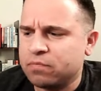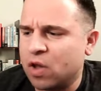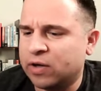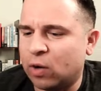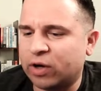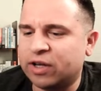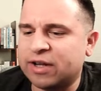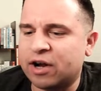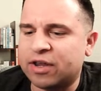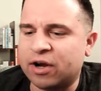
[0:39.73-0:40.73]
Now, what I did
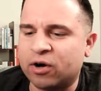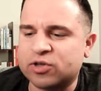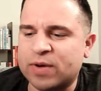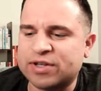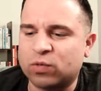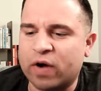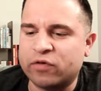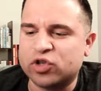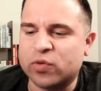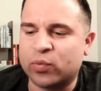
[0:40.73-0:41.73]
down here is basically revenue
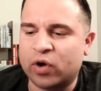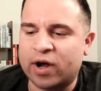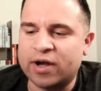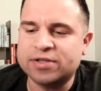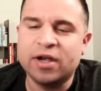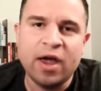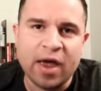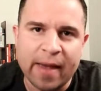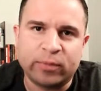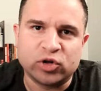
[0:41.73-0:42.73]
surprise
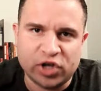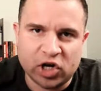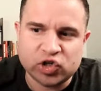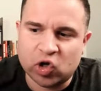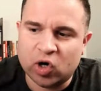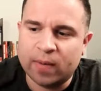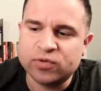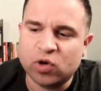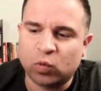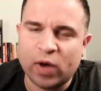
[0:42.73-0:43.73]
in percentage terms.
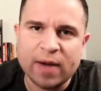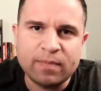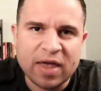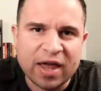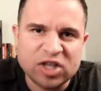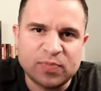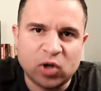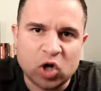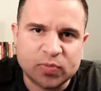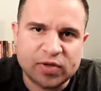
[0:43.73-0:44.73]
Red being it's below
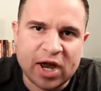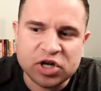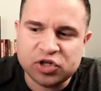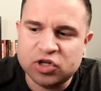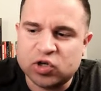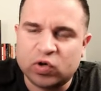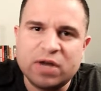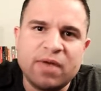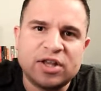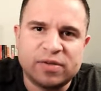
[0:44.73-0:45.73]
expectations, green
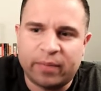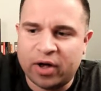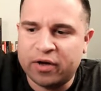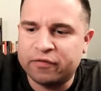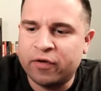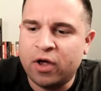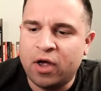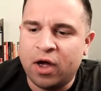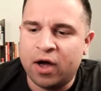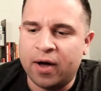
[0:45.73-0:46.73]
means it's above.
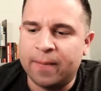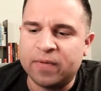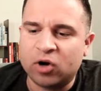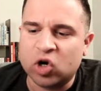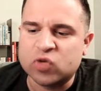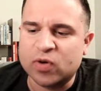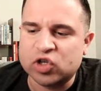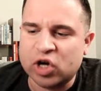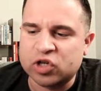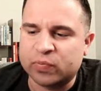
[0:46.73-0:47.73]
Um, earnings per
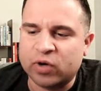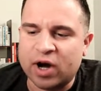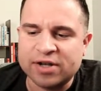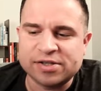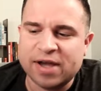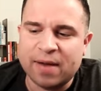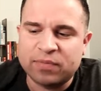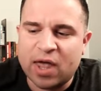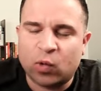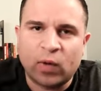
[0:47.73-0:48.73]
share surprise, same
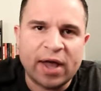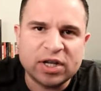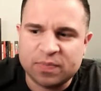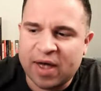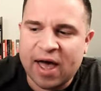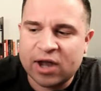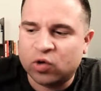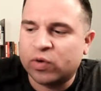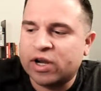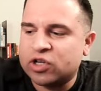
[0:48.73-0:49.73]
thing. Red is bad,
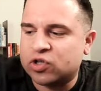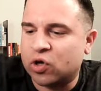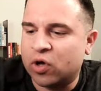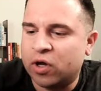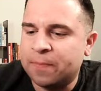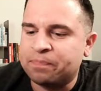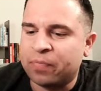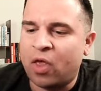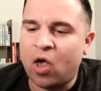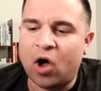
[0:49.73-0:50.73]
green is good.
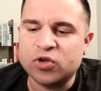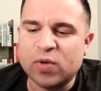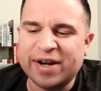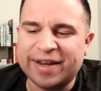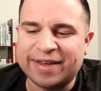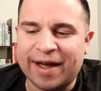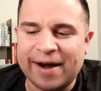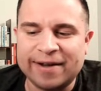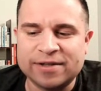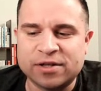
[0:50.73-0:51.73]
Also, I did
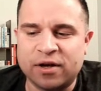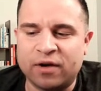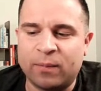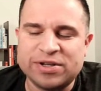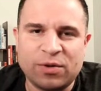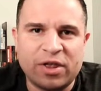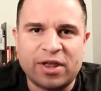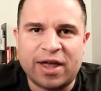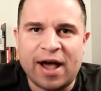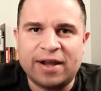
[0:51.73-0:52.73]
guidance, uh, basically whether they
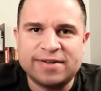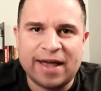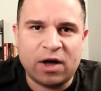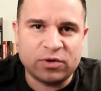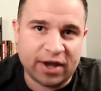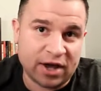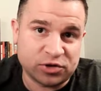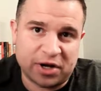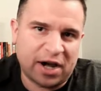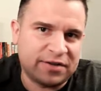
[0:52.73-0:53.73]
guided down yes or
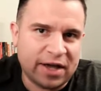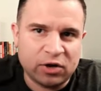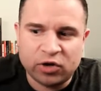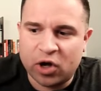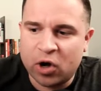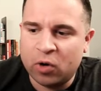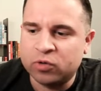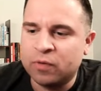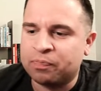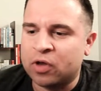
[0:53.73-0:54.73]
guided down no.
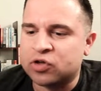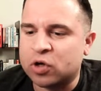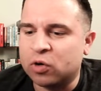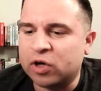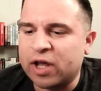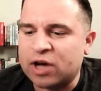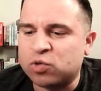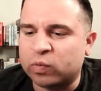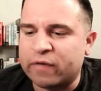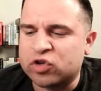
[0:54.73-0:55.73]
So look at actual
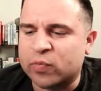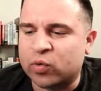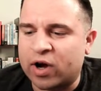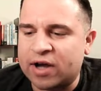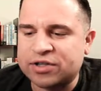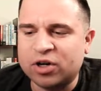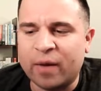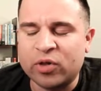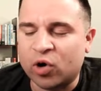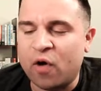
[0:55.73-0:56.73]
revenue surprise here. I mean,
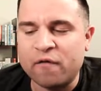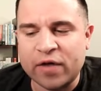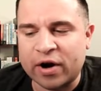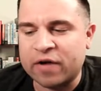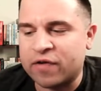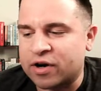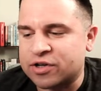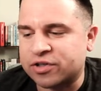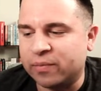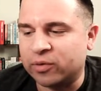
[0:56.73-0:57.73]
they're all very, very
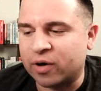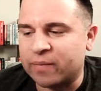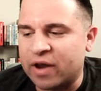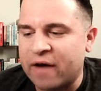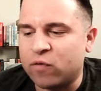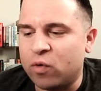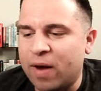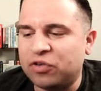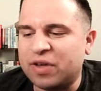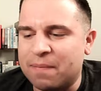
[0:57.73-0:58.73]
similar. I mean, everyone
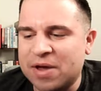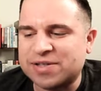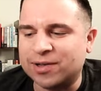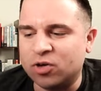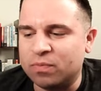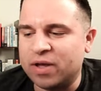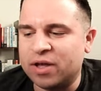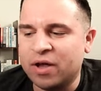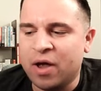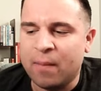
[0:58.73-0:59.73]
basically missed a little bit
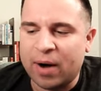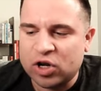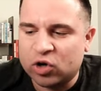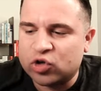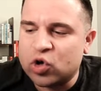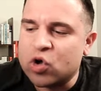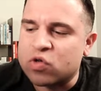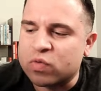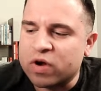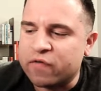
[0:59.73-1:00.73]
by, you know, two,
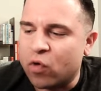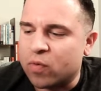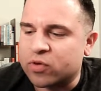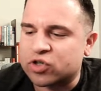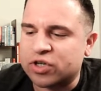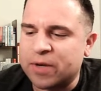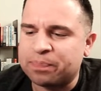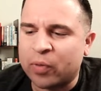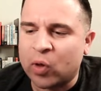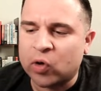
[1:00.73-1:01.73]
three, four percent.
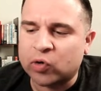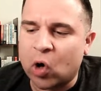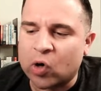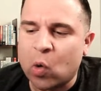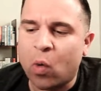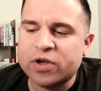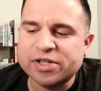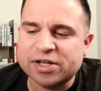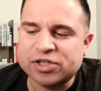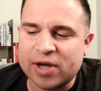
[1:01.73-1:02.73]
Target was an
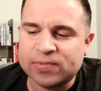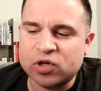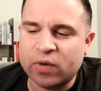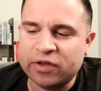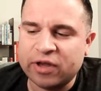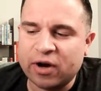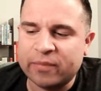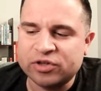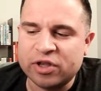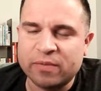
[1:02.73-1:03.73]
exception right there. I mean, you
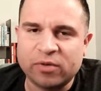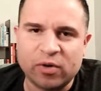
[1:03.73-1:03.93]
see them, they're